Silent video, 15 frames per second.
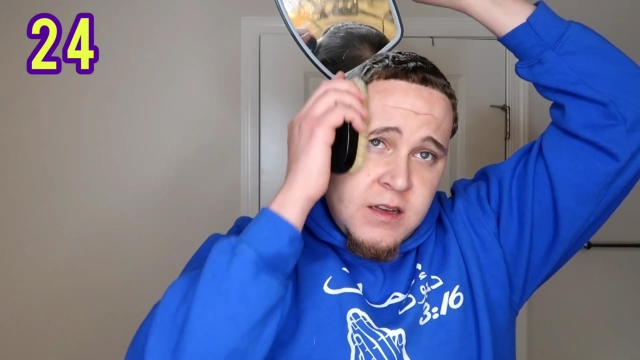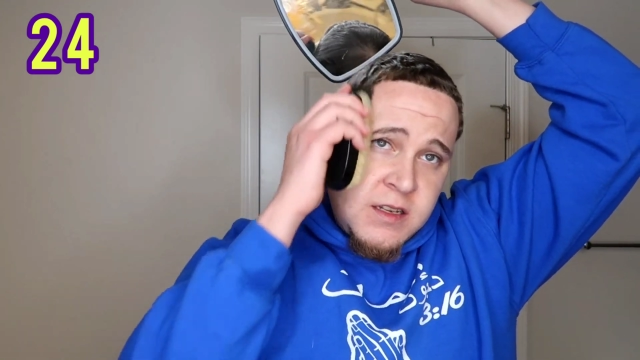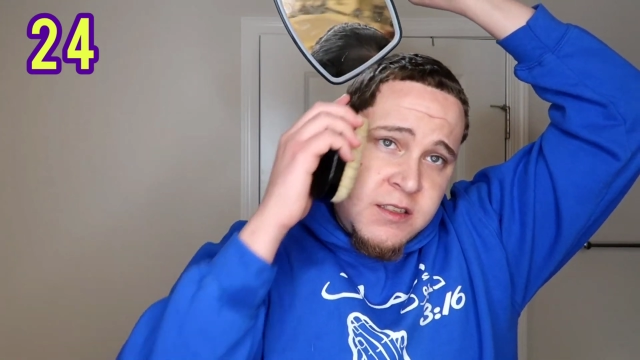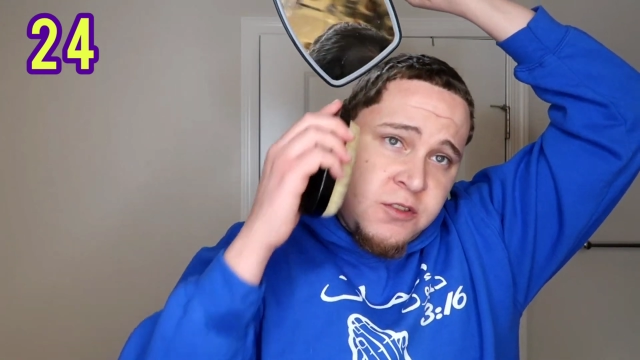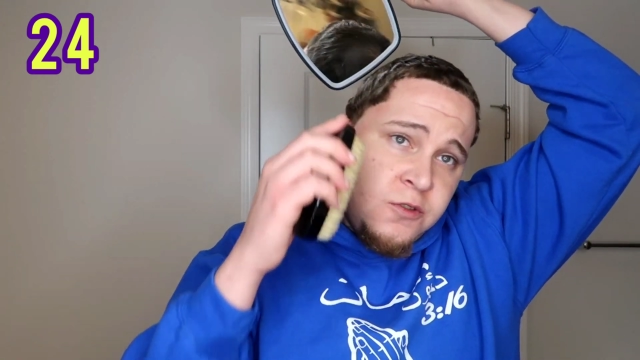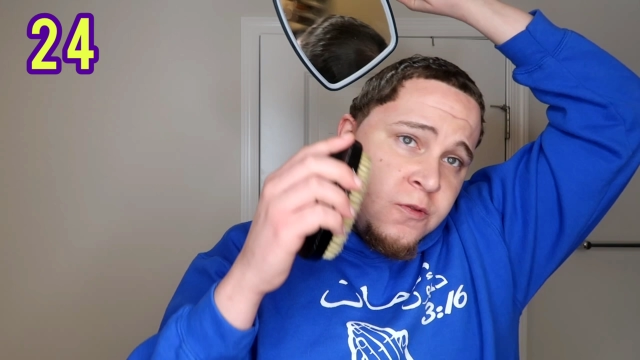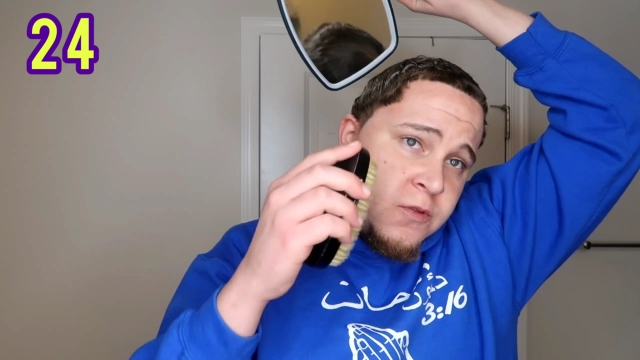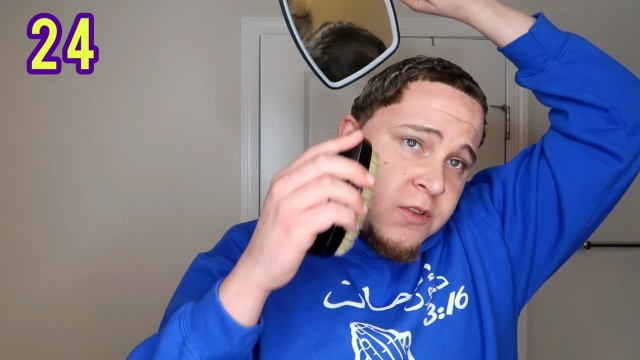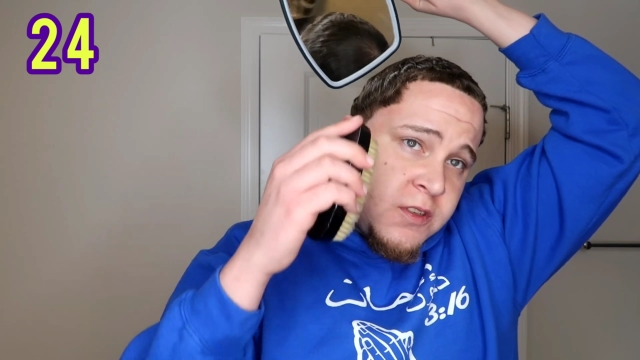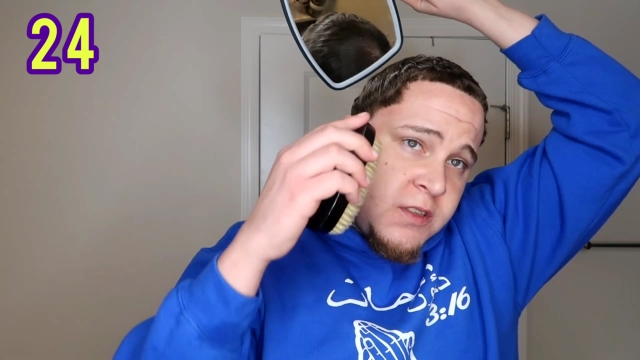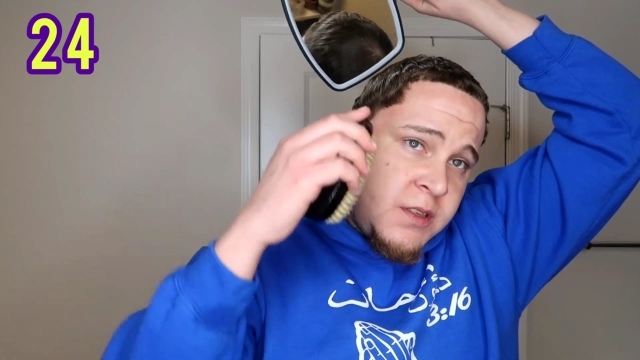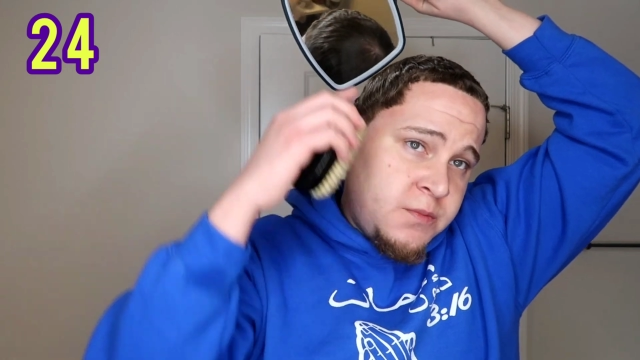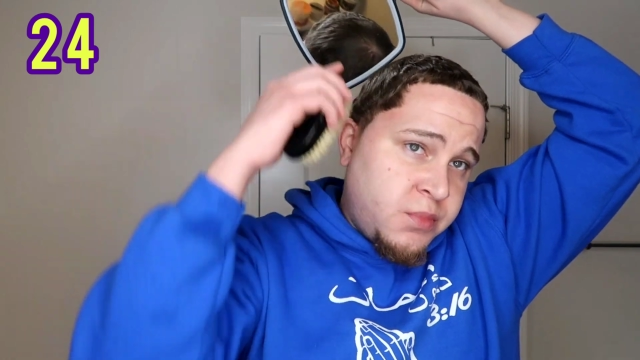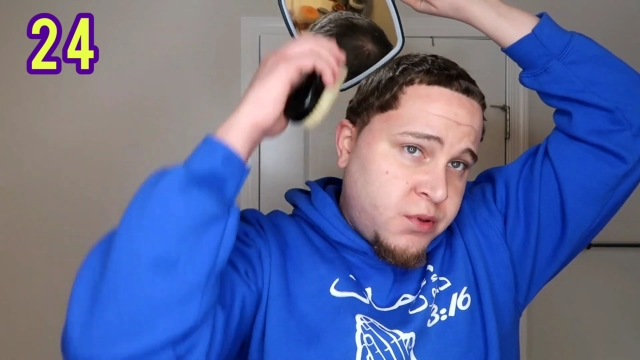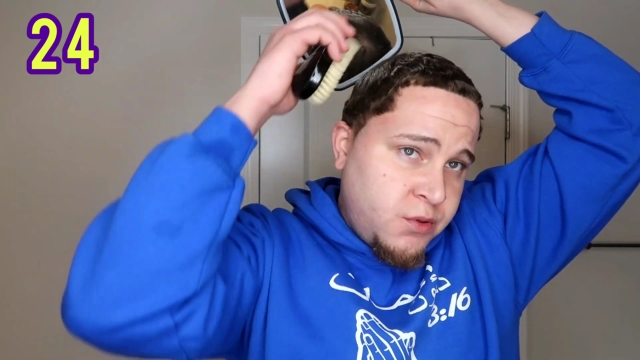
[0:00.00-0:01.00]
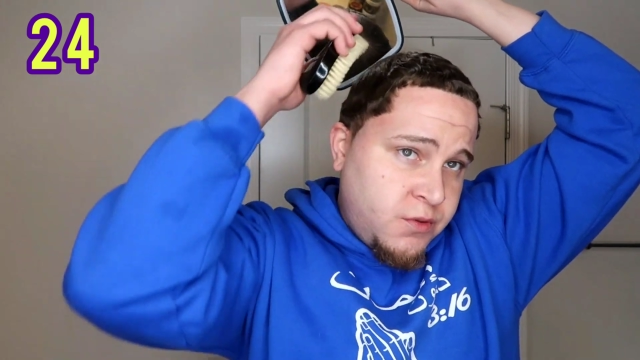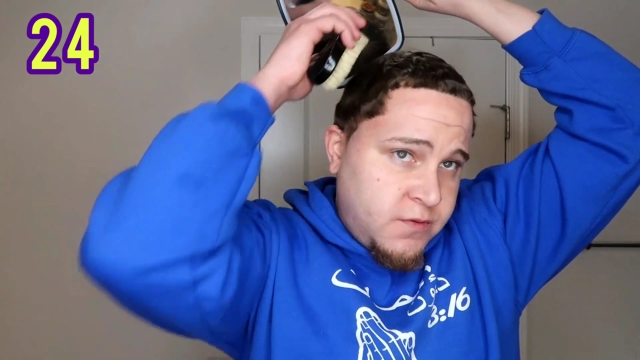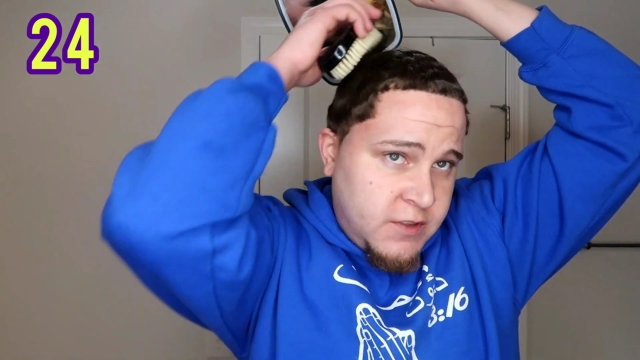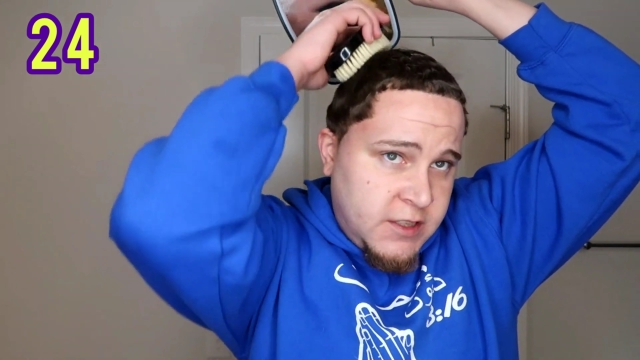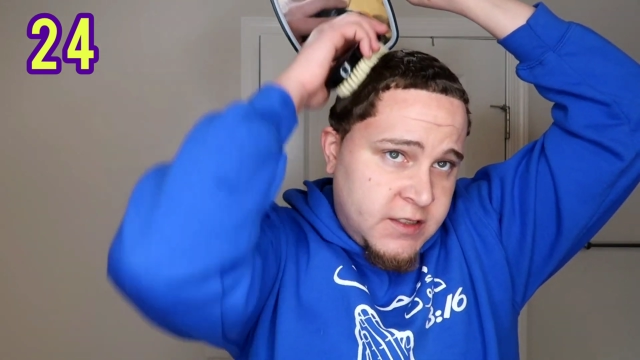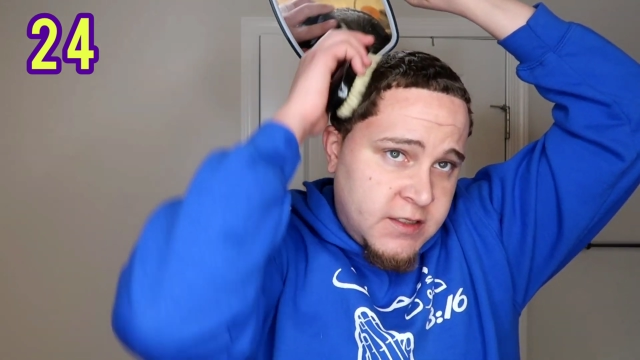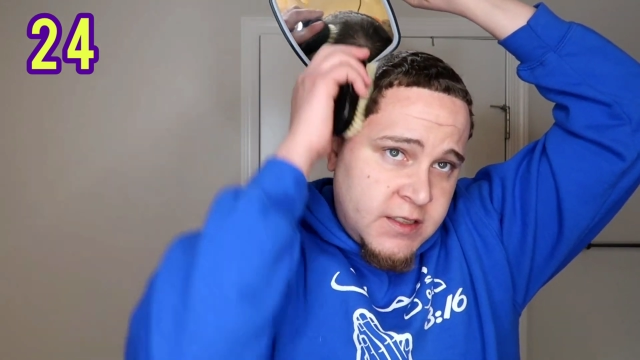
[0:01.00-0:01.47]
I do want to
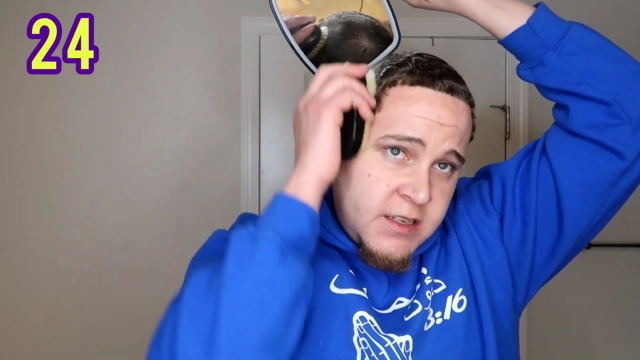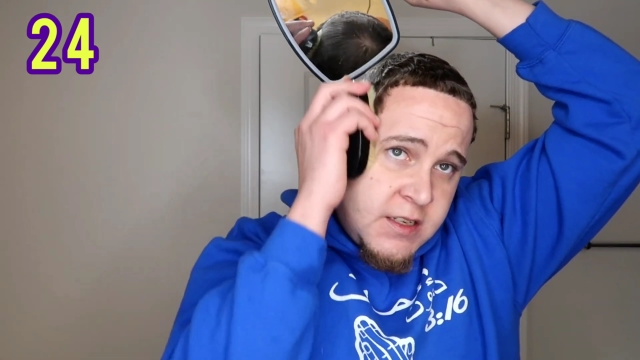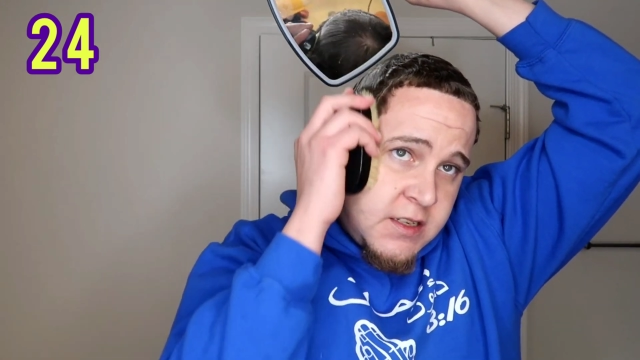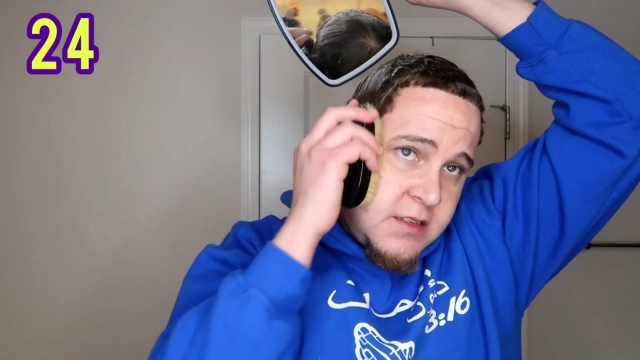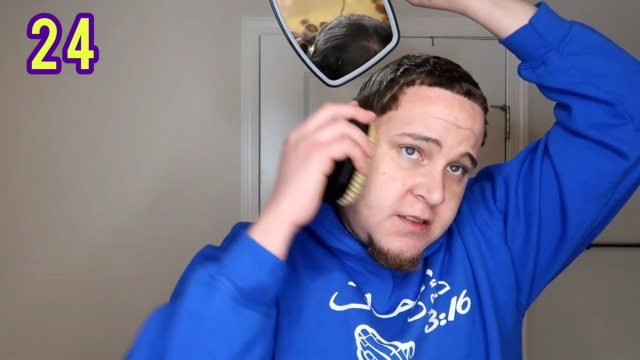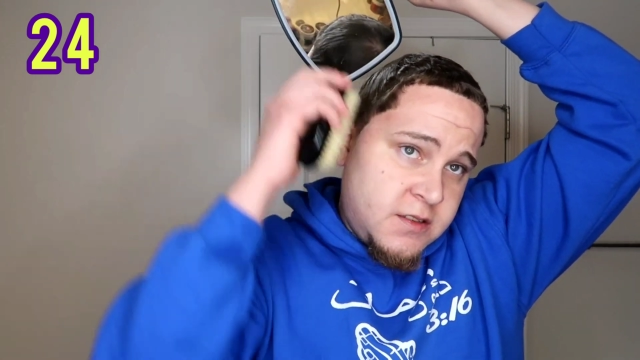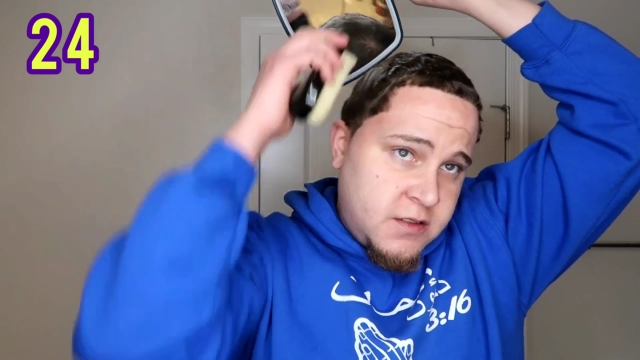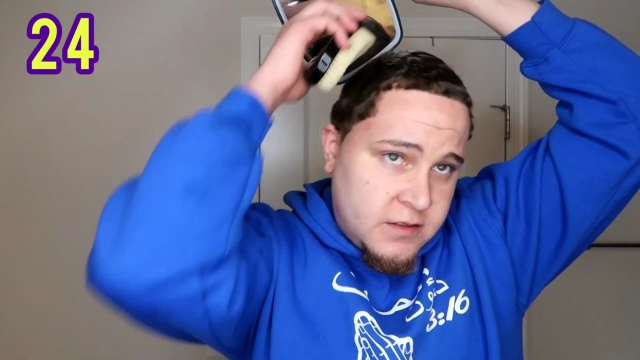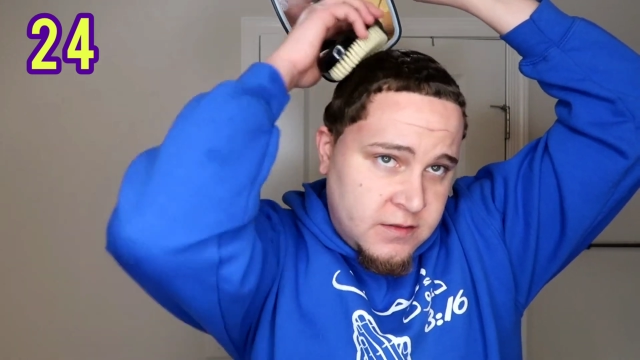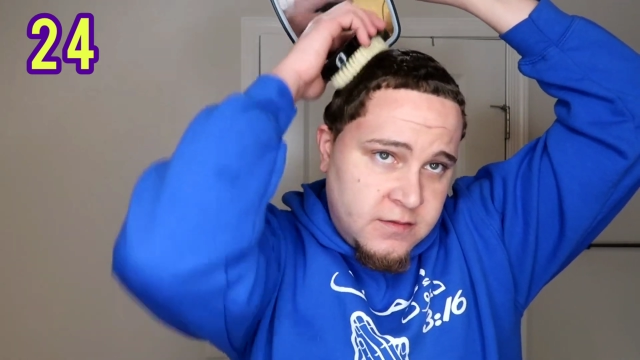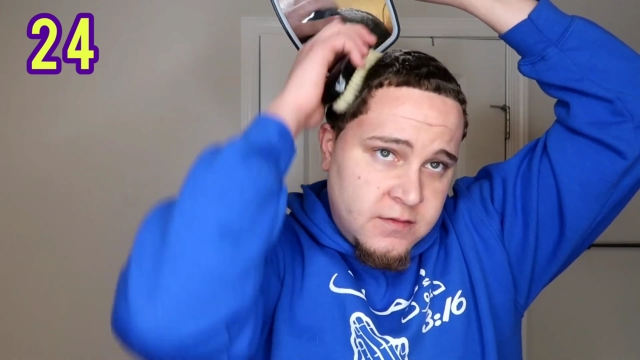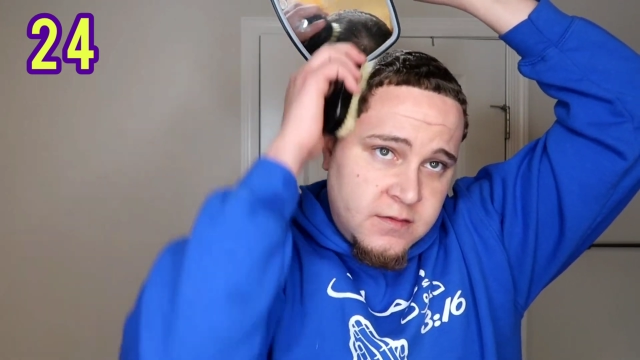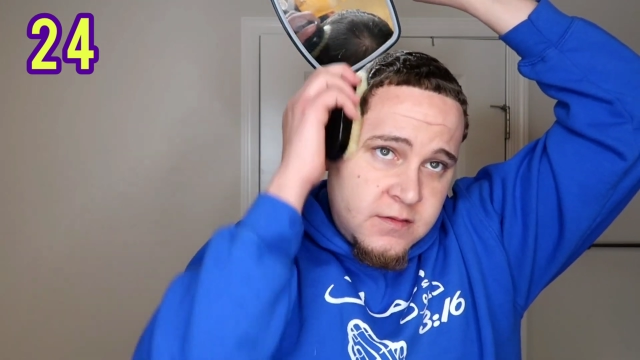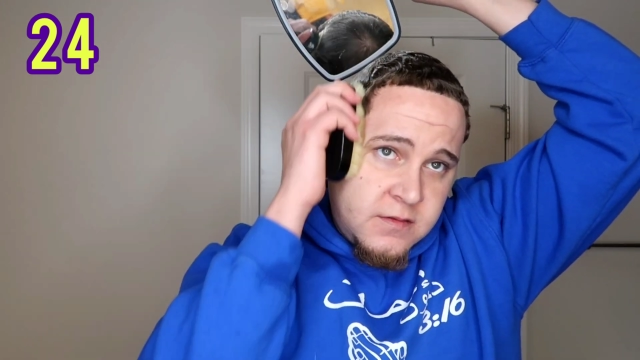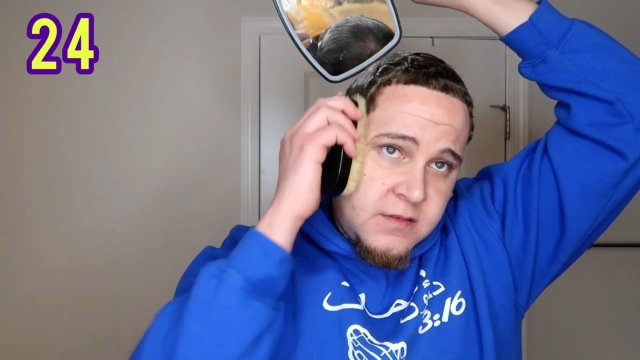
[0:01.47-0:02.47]
improve this side, so